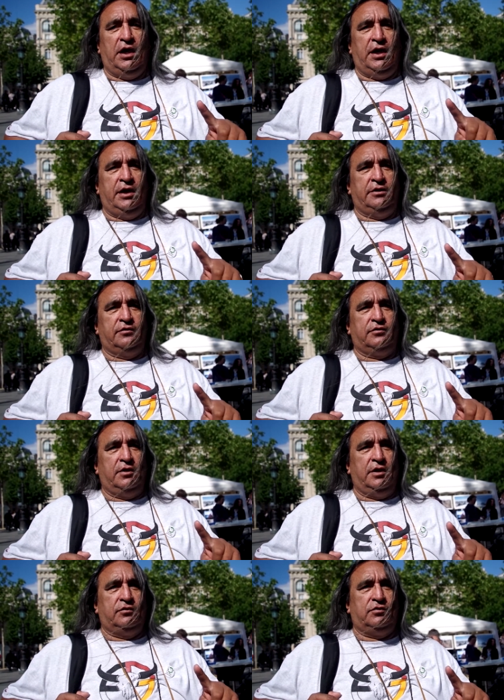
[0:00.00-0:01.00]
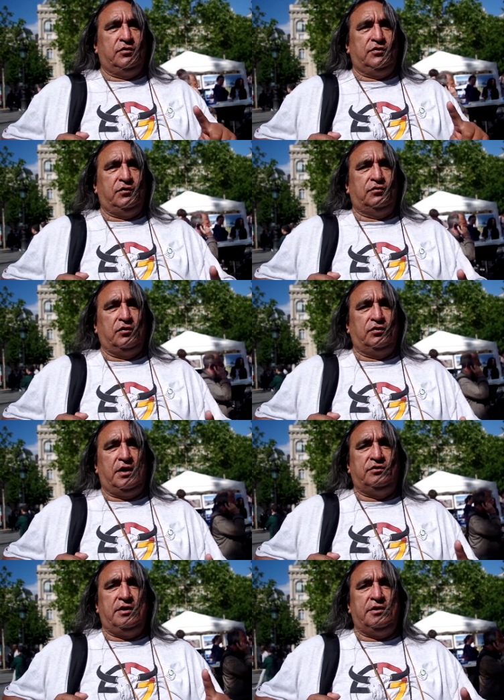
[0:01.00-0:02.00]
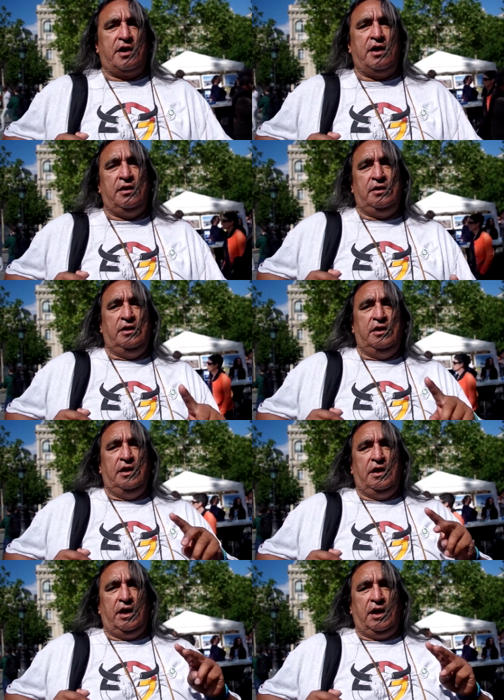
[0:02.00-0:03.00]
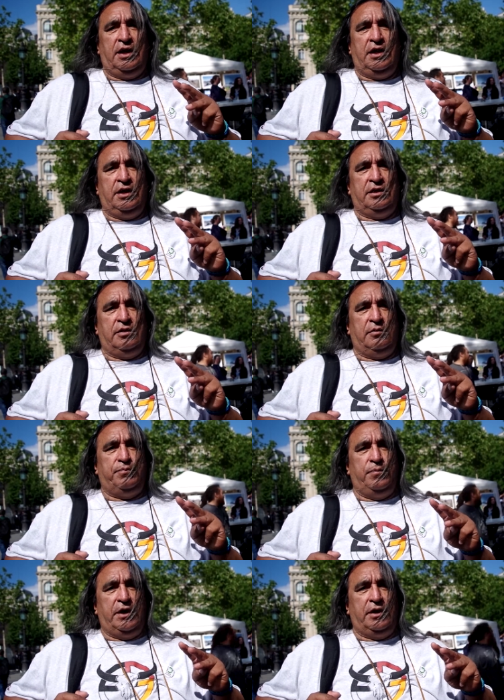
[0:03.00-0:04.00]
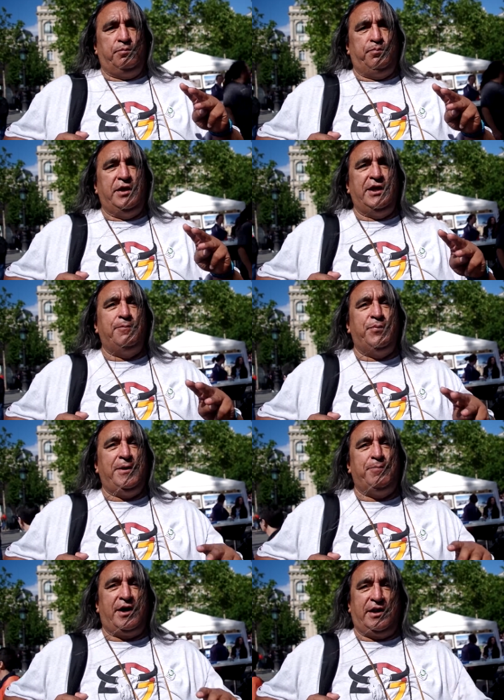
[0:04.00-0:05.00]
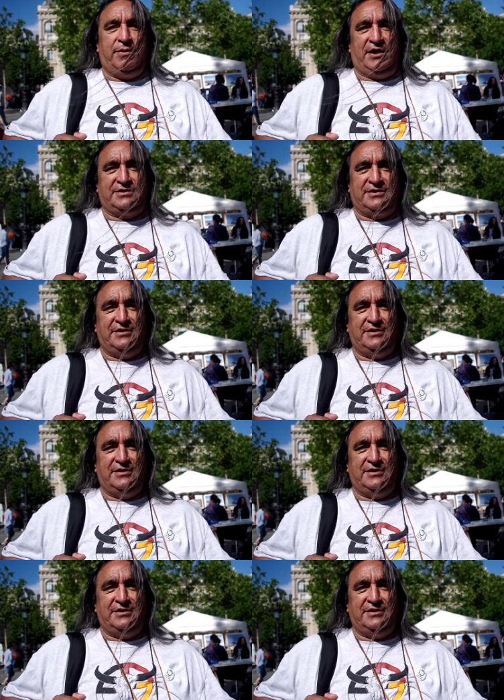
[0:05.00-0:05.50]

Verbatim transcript: and, and Sociedad General and, and BNP Paribas.